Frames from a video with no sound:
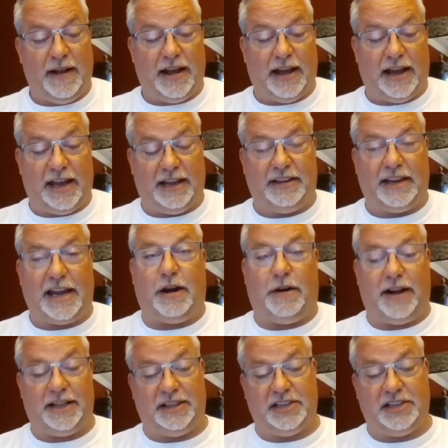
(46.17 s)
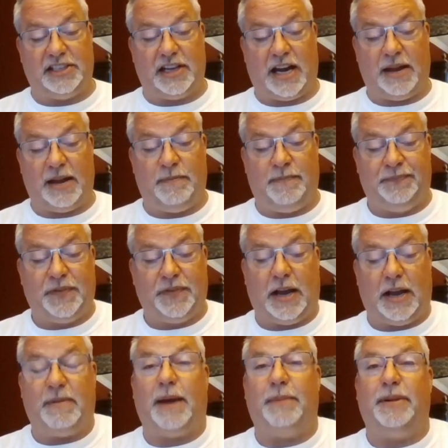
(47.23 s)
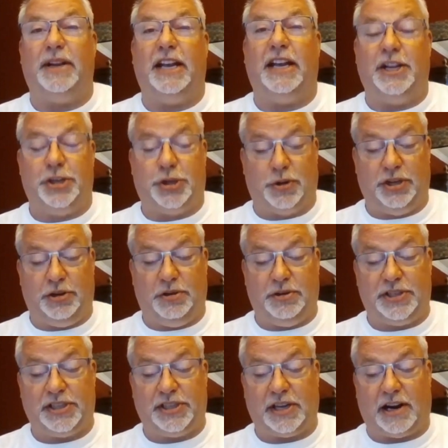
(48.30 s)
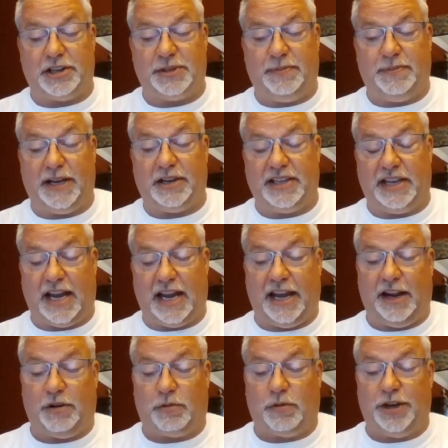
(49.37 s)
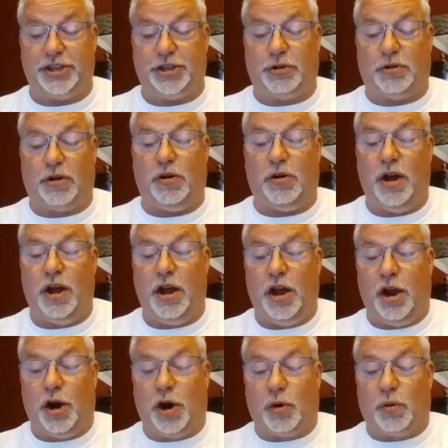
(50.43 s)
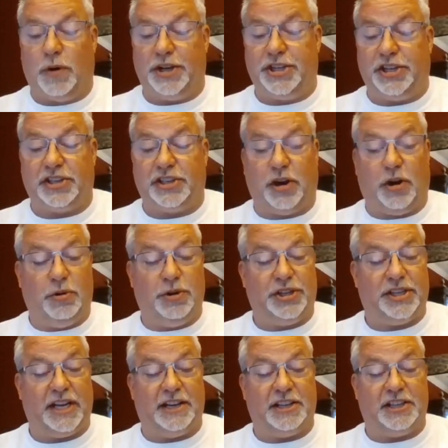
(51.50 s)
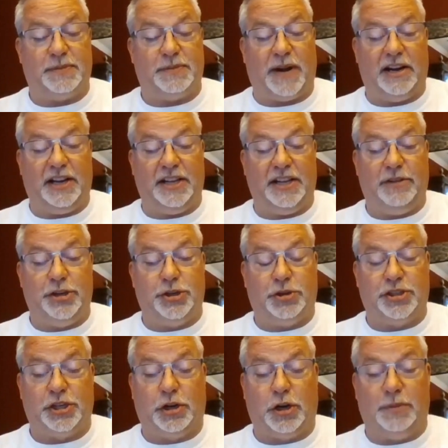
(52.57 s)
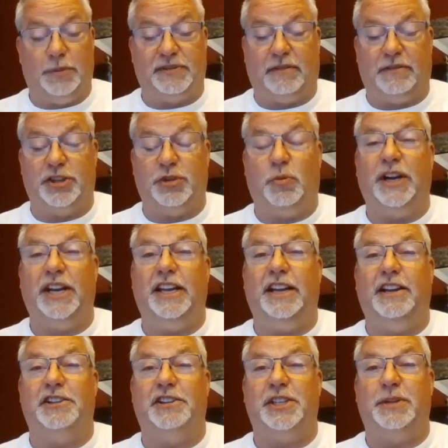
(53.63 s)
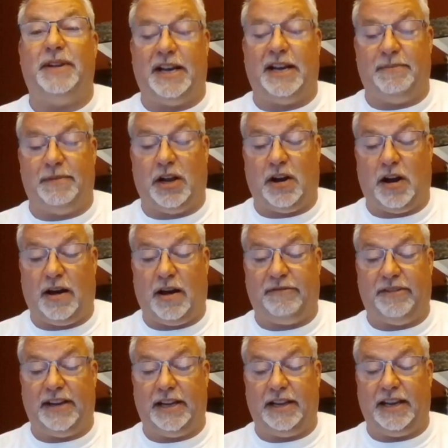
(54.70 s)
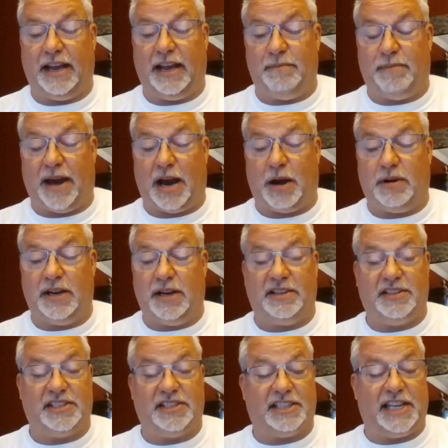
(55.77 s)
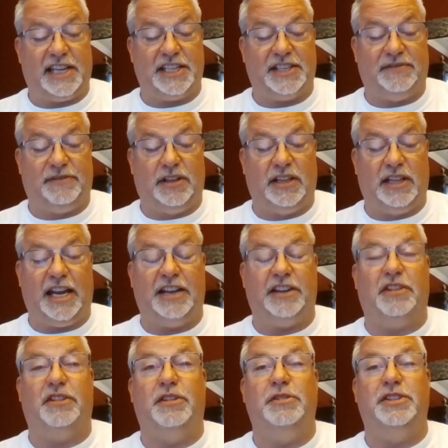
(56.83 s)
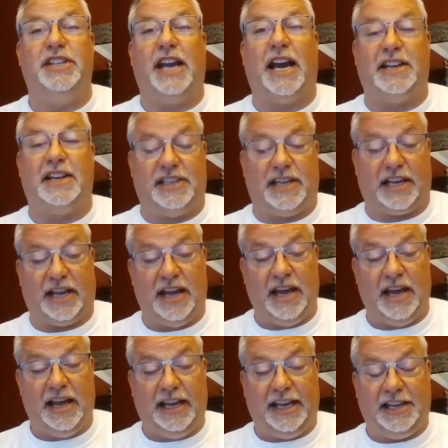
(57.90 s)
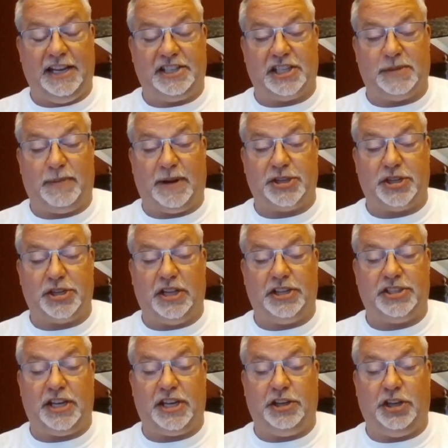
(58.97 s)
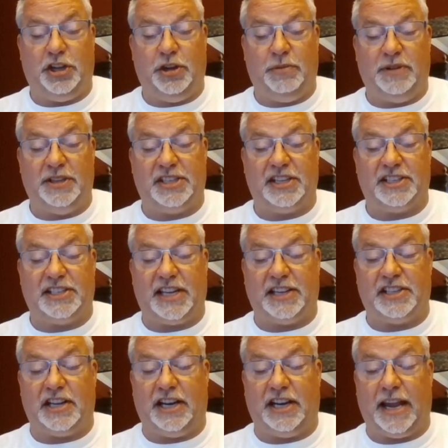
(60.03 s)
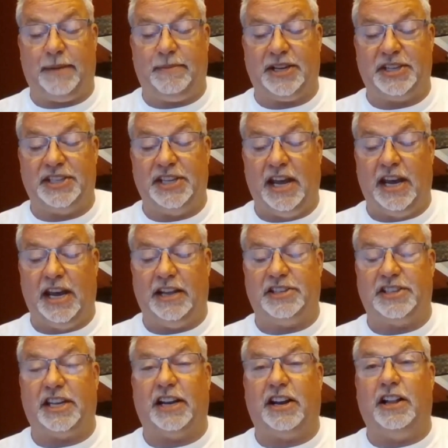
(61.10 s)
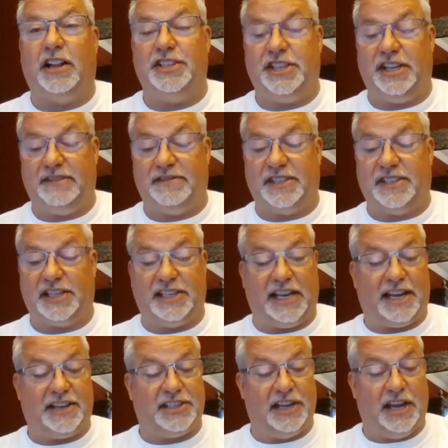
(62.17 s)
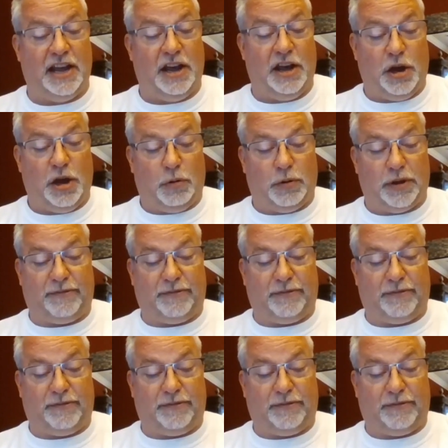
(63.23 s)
And now at this time, I'm happy to introduce our speaker today, Rich Grof. Rich has coached and inspired individuals and groups for over 20 years to become confident, empowered, successful, and enthusiastic. He is a specialist in human success dynamics and the psychology of success with a